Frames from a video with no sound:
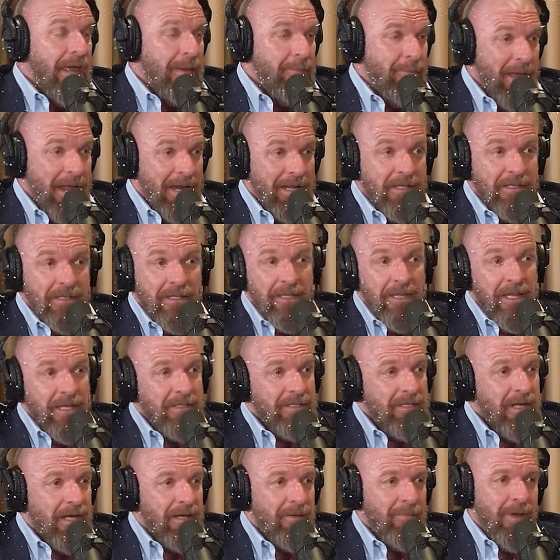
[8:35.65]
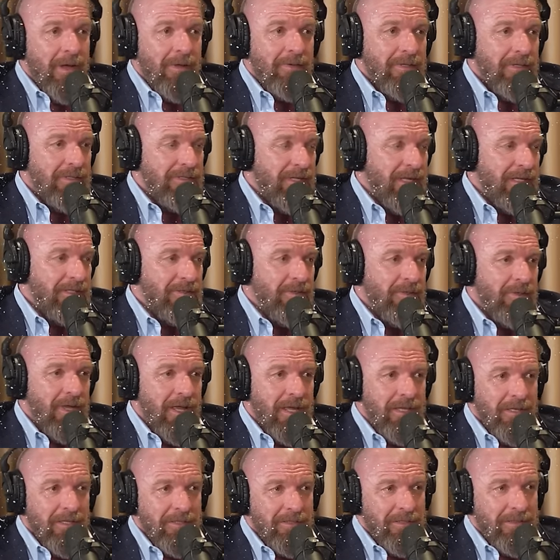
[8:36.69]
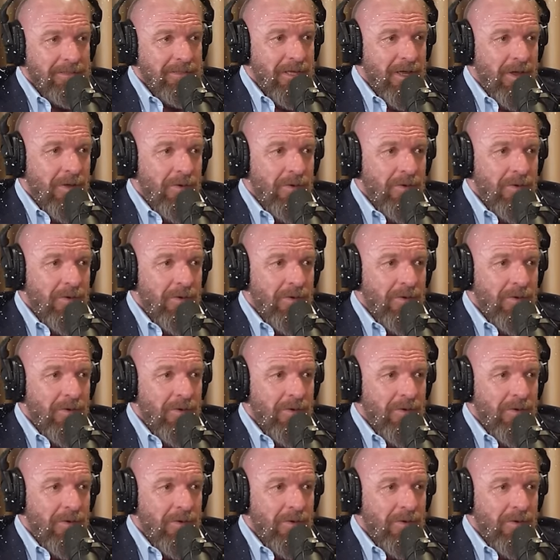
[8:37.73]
and medically they check him out and they say he's okay, like, let's